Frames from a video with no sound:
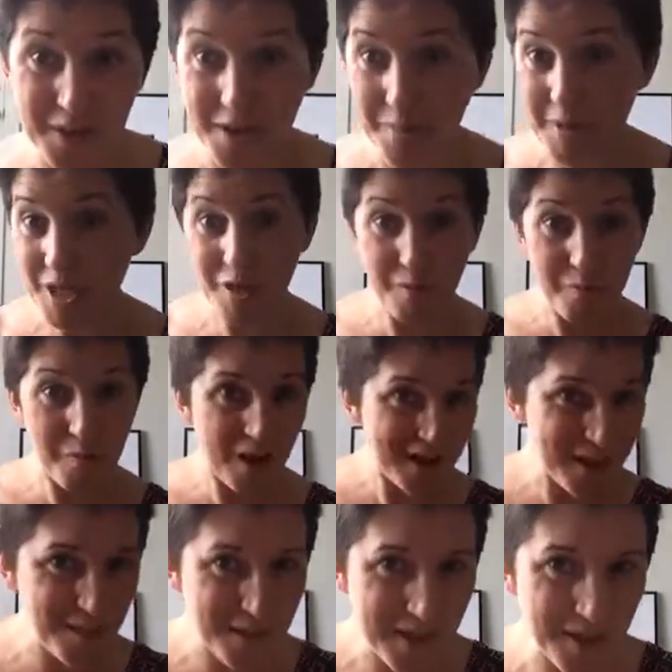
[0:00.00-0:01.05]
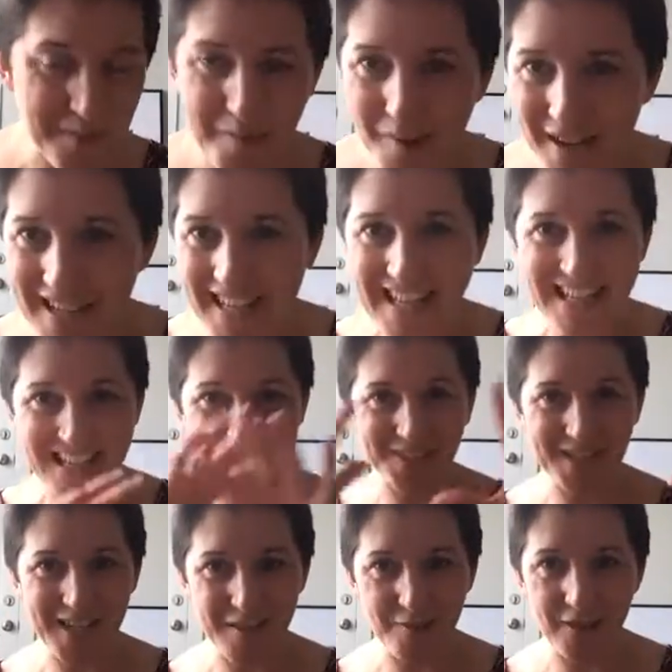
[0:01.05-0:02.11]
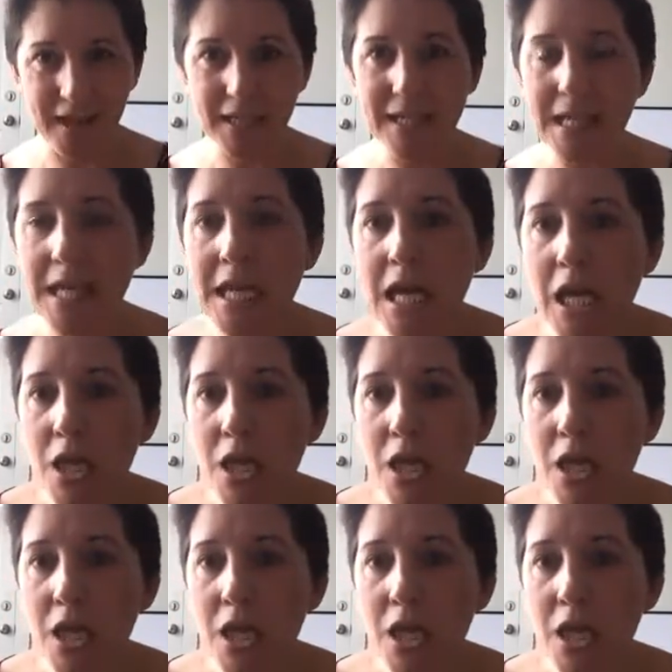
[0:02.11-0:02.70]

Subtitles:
It doesn't mean you want to become one, and it's totally fine.